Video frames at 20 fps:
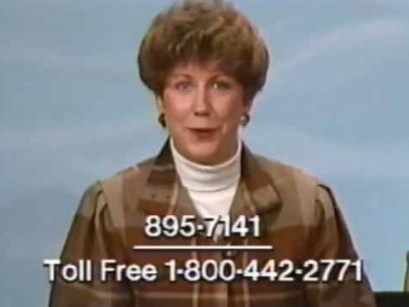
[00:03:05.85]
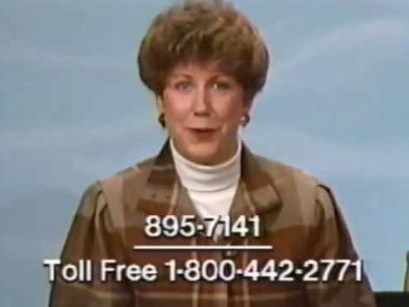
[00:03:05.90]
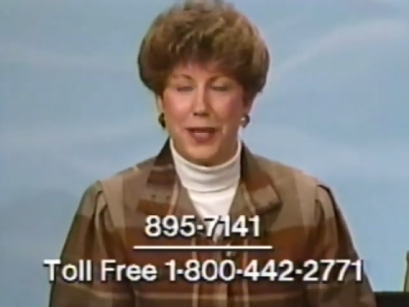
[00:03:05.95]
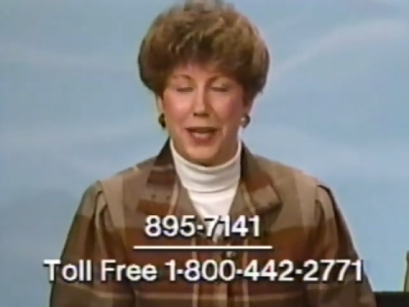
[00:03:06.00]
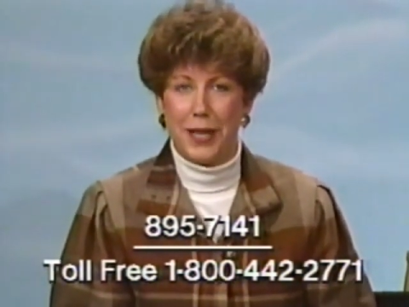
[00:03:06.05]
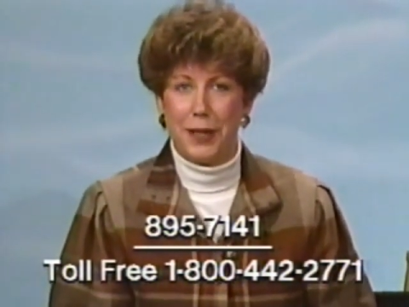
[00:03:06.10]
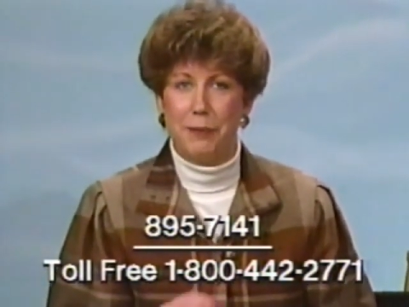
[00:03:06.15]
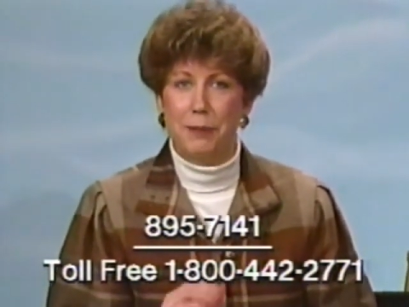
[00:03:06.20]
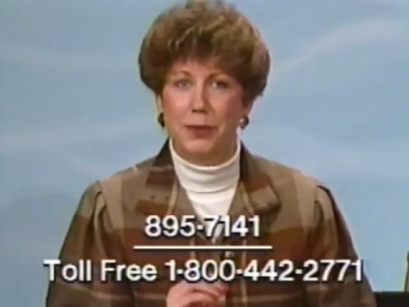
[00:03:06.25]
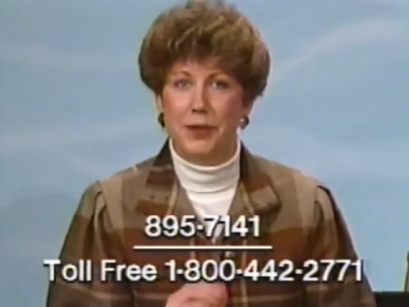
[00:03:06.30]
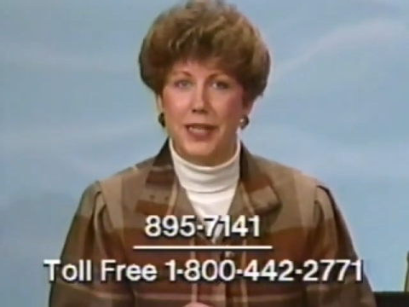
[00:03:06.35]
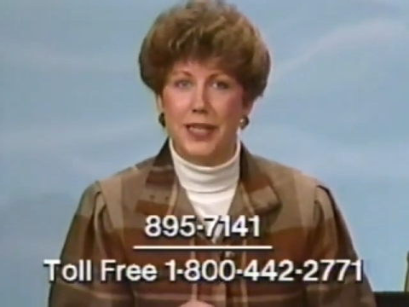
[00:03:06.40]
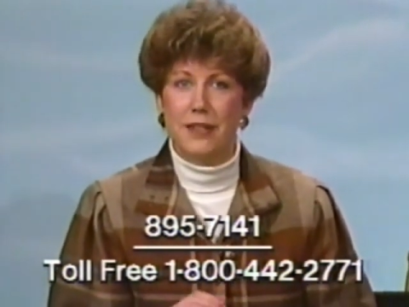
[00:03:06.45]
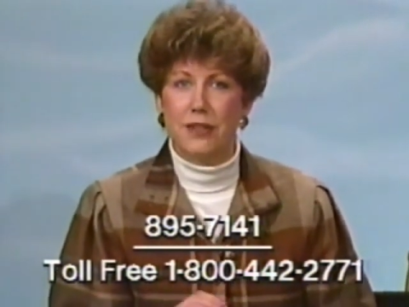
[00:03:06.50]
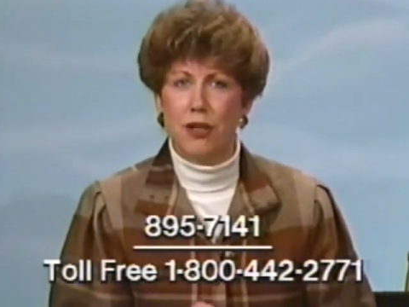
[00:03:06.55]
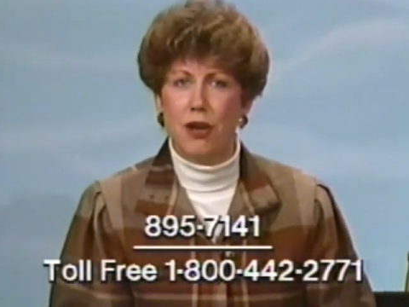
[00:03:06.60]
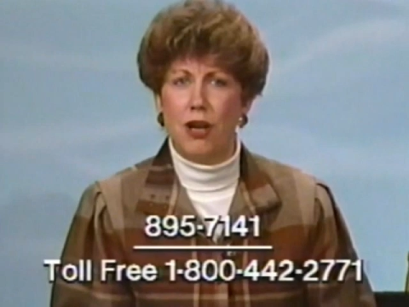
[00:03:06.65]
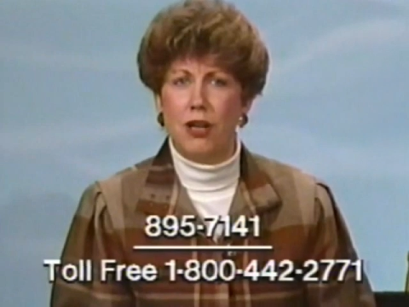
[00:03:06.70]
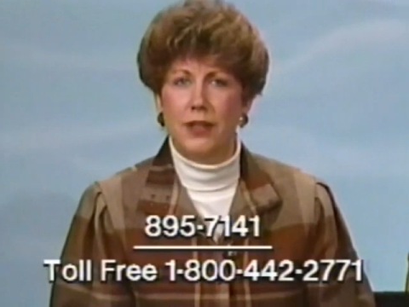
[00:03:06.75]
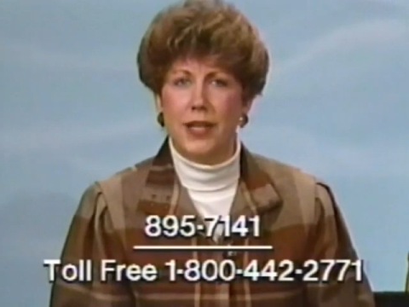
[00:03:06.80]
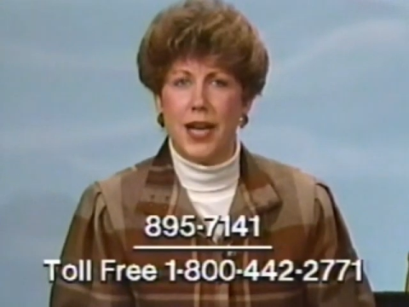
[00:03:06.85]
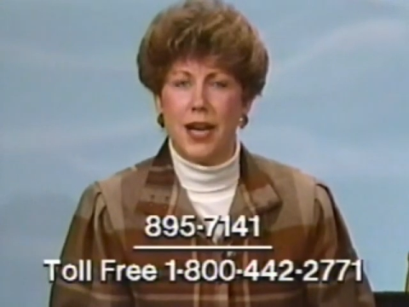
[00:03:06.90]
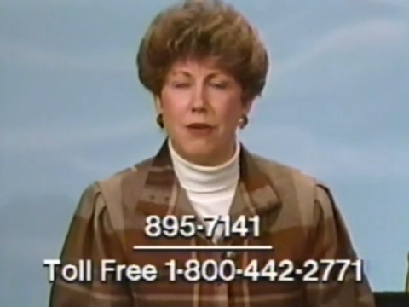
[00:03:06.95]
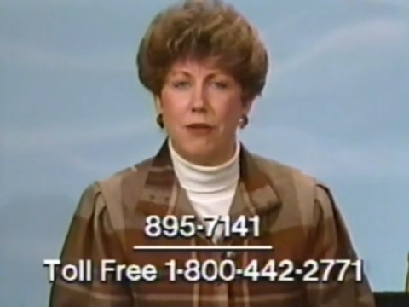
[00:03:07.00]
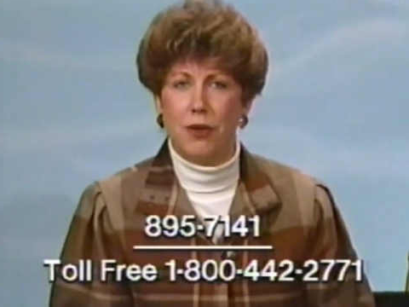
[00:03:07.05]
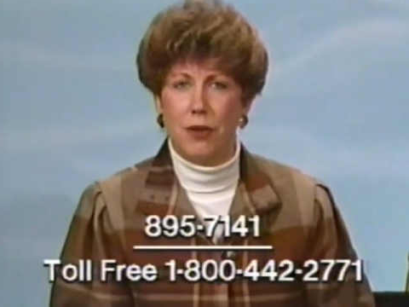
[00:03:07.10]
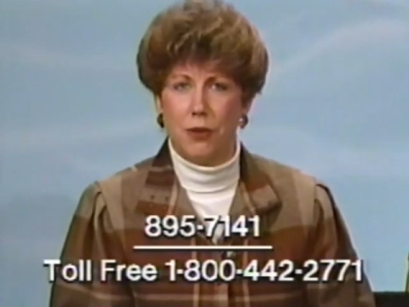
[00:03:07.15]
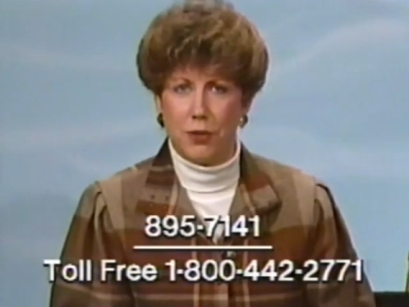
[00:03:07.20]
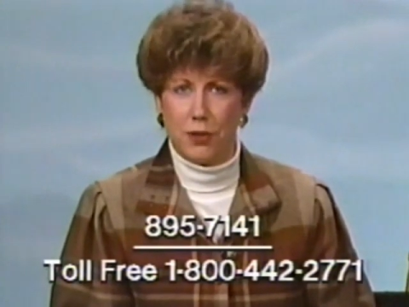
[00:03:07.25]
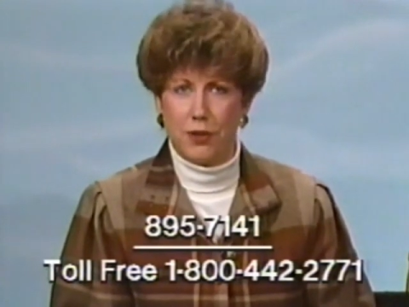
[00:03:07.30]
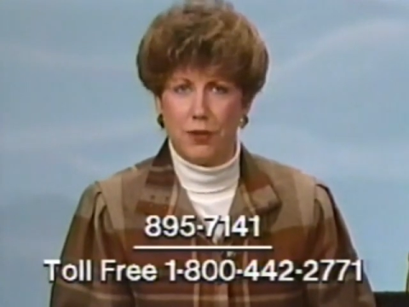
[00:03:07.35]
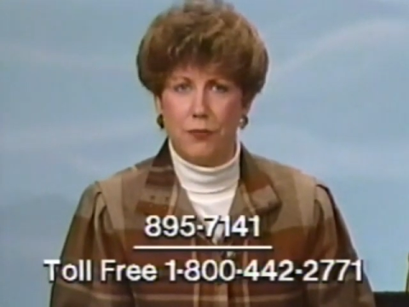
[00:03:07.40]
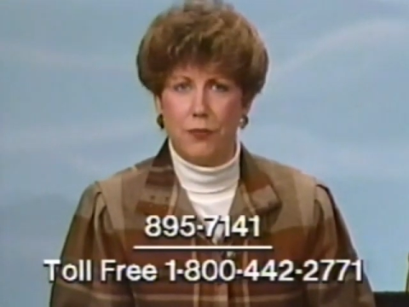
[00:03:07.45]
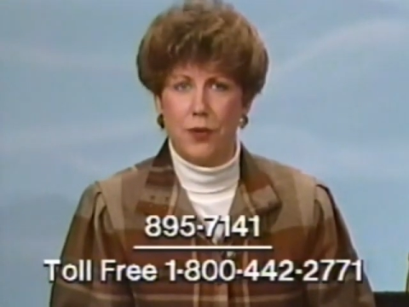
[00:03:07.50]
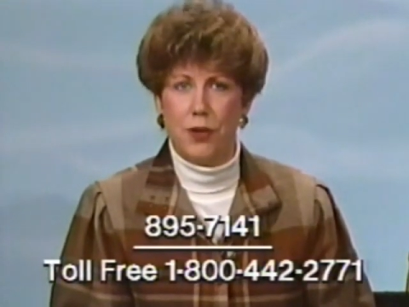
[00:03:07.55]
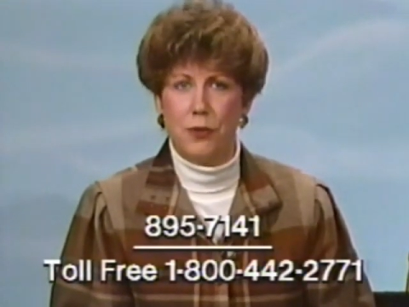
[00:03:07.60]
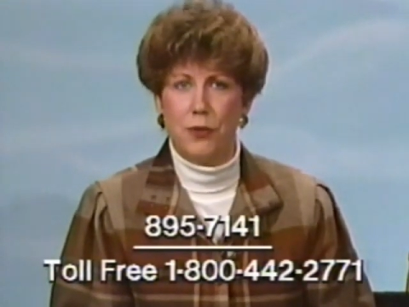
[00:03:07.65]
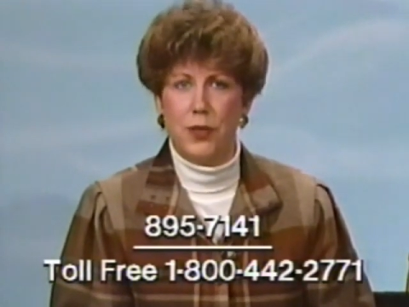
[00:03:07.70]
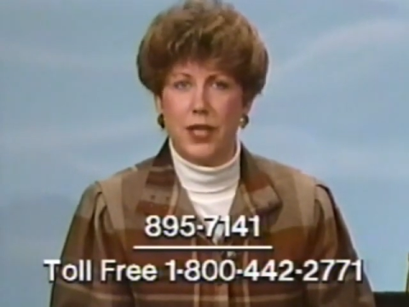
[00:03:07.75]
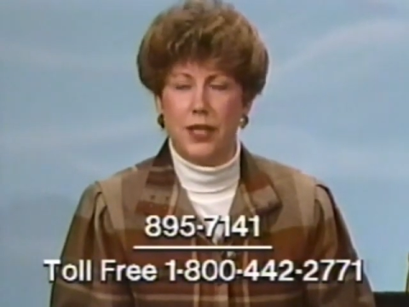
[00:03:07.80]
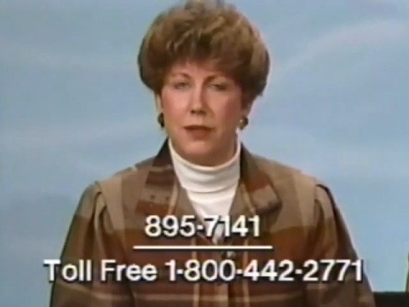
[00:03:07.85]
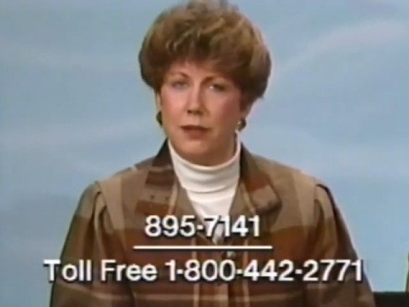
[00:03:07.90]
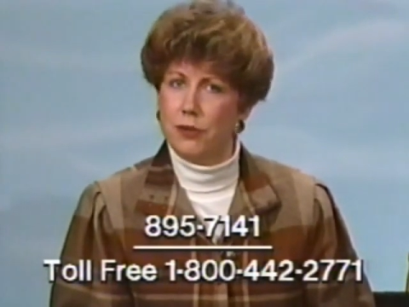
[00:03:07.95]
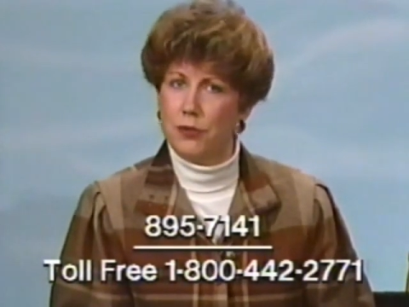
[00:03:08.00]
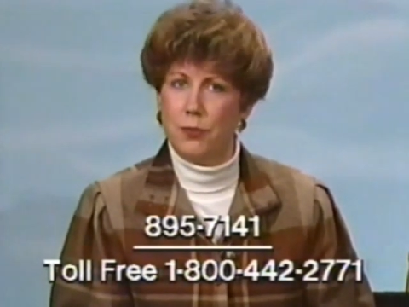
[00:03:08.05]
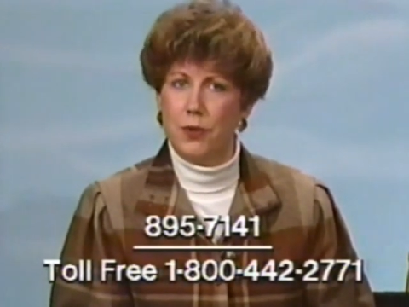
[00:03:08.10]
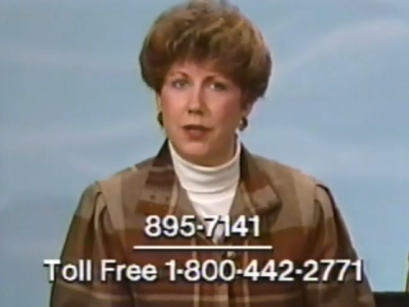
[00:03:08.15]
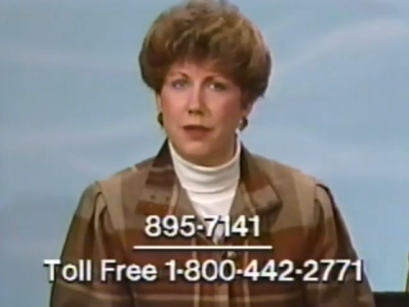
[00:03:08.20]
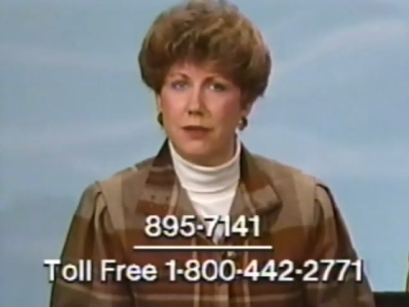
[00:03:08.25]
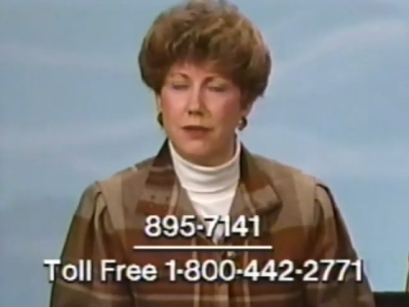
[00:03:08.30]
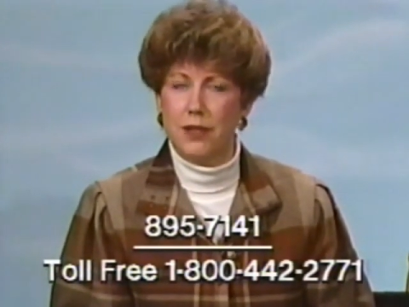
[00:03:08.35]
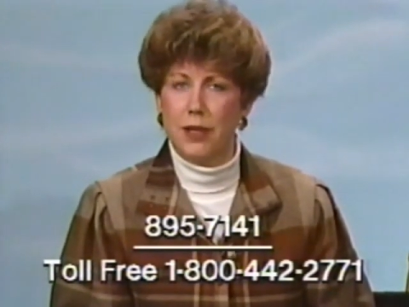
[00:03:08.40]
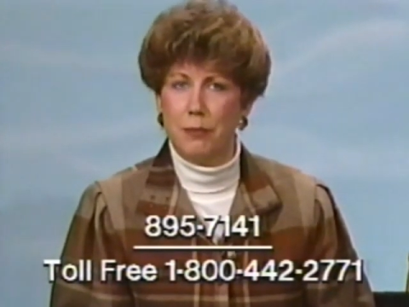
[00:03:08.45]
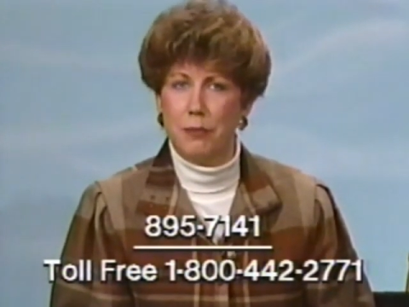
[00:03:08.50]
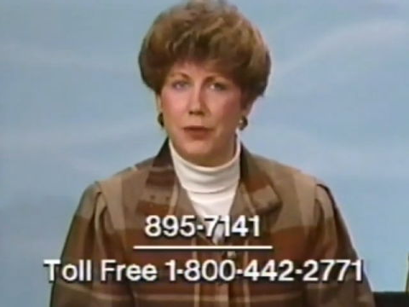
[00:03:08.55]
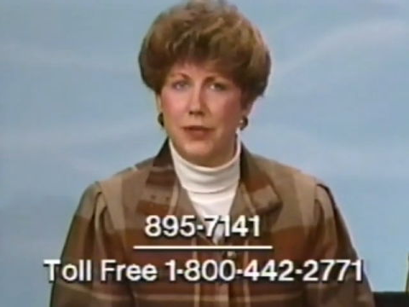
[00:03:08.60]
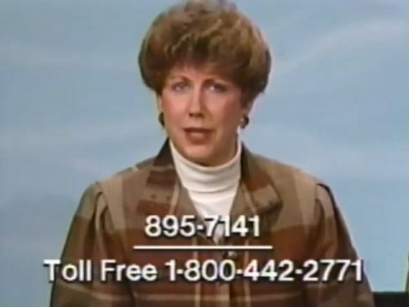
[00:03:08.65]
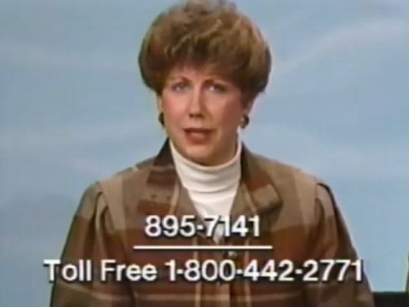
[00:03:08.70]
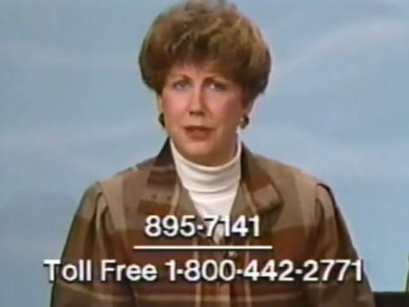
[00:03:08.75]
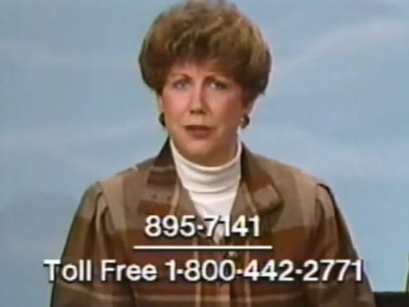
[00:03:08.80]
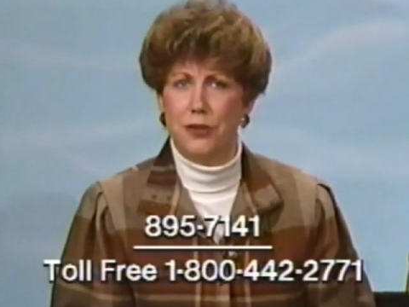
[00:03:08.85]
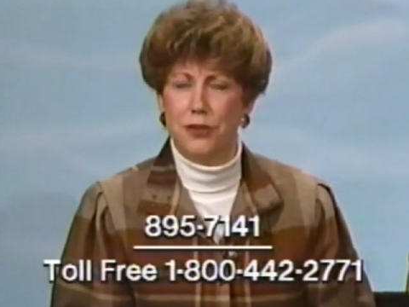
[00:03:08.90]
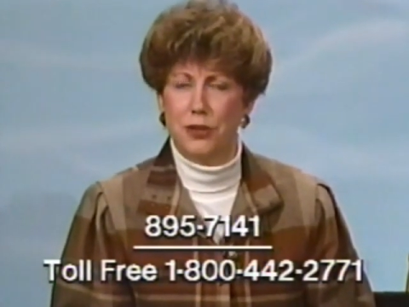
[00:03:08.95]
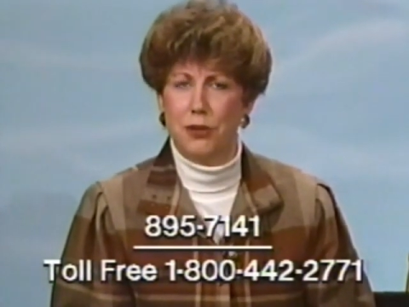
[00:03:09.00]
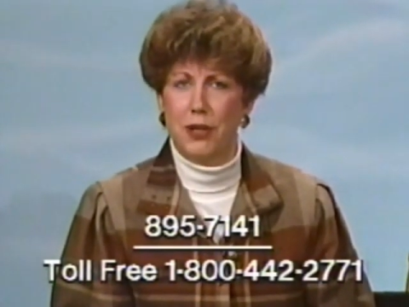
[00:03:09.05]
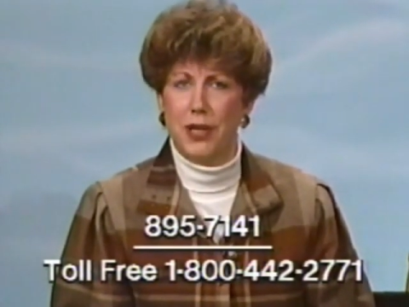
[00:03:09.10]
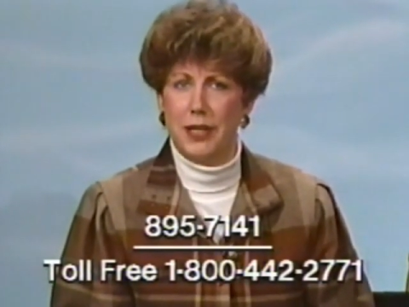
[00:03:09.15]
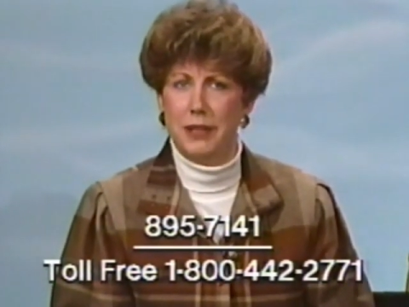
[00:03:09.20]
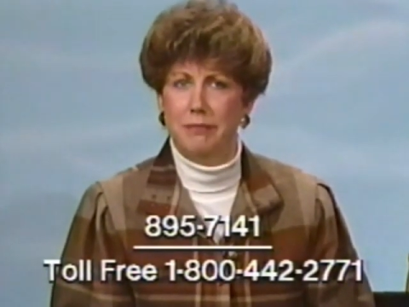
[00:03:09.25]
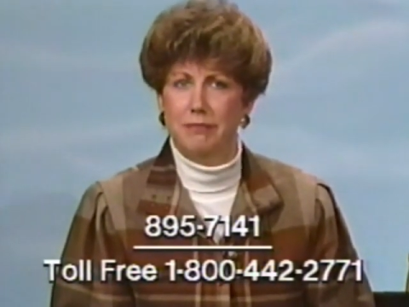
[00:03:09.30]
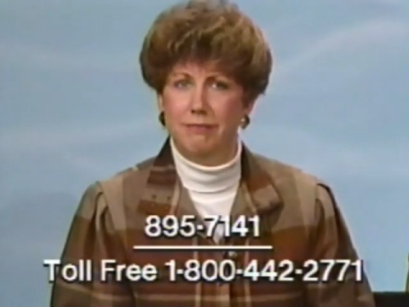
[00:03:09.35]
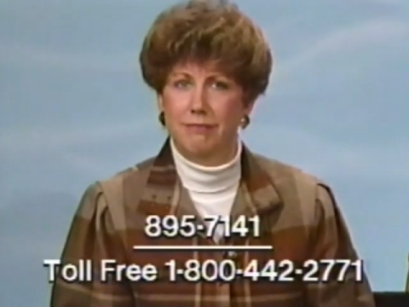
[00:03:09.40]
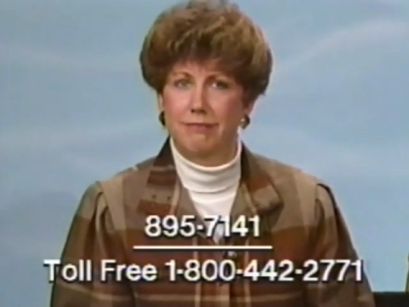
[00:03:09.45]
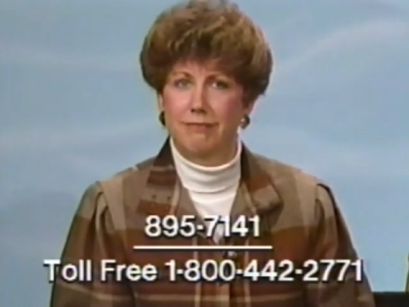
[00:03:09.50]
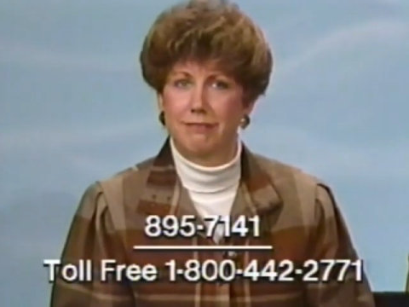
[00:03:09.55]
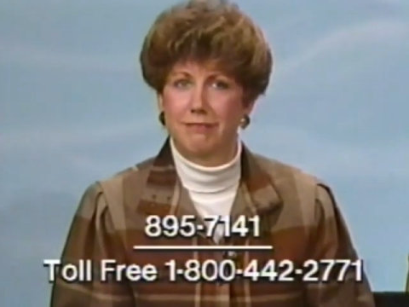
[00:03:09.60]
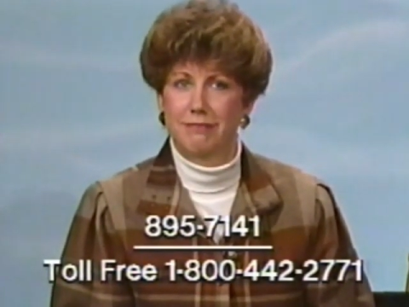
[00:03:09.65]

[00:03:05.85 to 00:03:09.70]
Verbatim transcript: Okay? Please call now. Go to the phone and use one of those numbers on your screen.